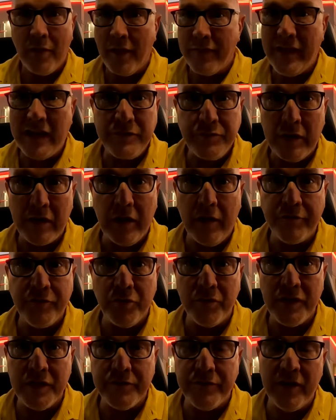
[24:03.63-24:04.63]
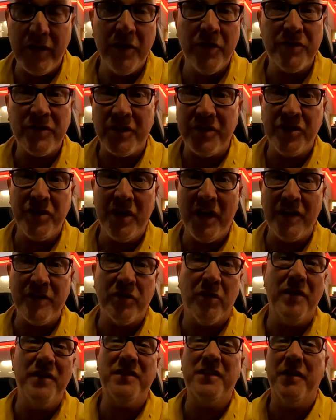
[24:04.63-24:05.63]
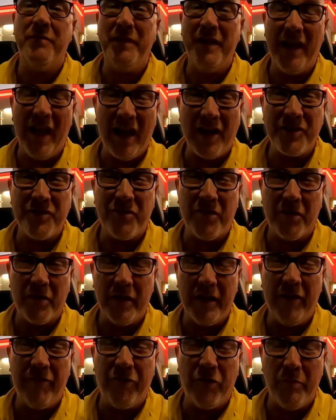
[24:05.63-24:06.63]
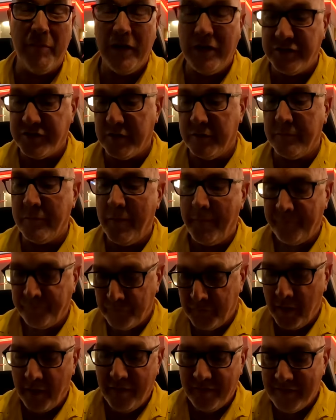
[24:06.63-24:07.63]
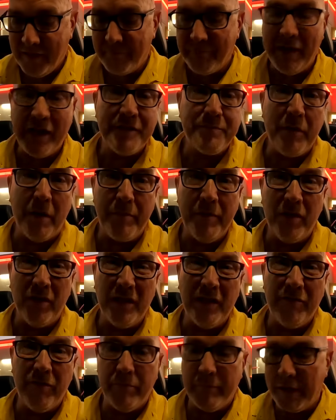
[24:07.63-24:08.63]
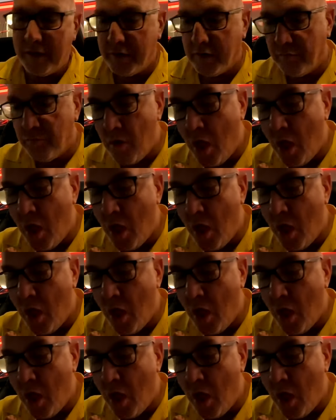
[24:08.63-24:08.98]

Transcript: That's why I love doing these videos because you guys always give me extra information that makes my meal even better.